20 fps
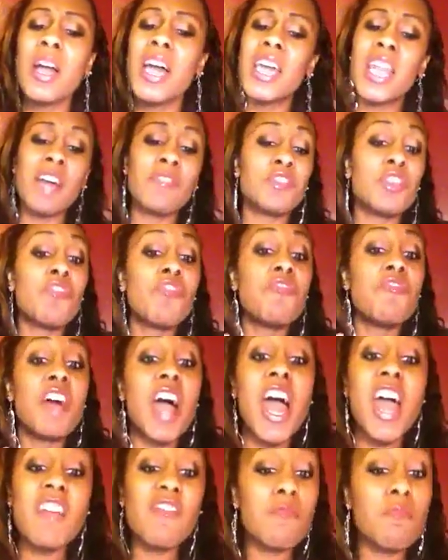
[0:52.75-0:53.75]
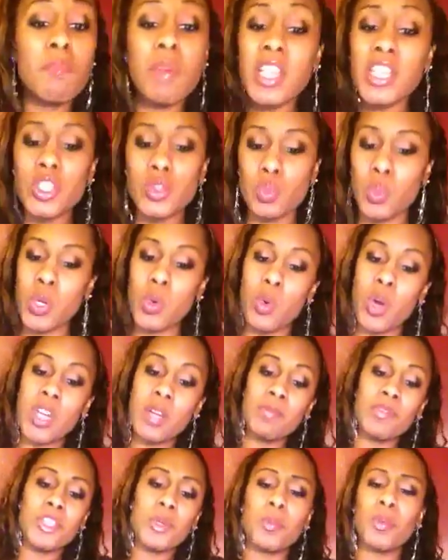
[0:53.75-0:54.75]
and after 5 months we want
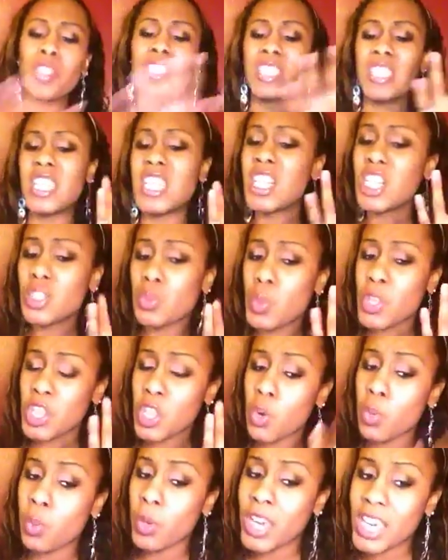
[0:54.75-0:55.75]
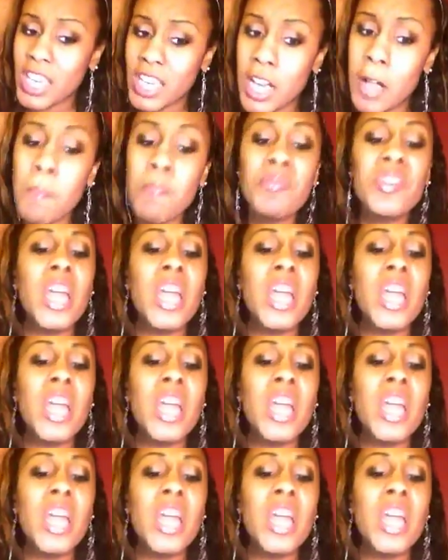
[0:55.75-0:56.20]
him to present us with a ring.